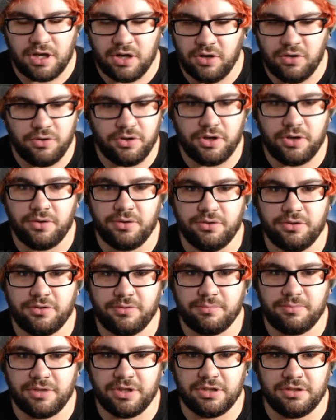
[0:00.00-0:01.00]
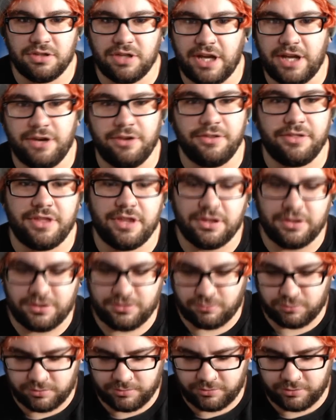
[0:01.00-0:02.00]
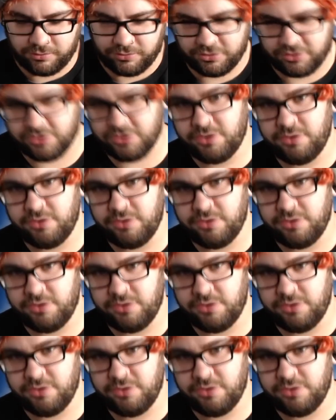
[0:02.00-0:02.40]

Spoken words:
who knows, but I don't think this rumor was